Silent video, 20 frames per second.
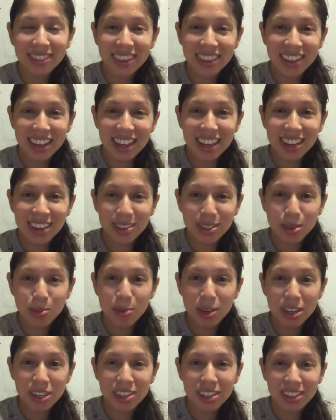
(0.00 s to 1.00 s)
Thank you so
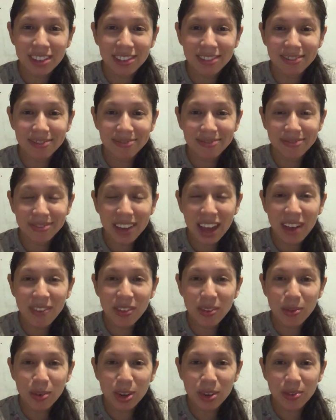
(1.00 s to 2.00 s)
much, and have a
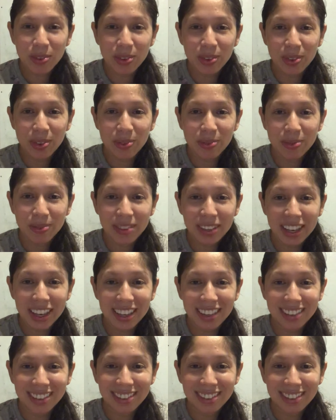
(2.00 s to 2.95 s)
wonderful day.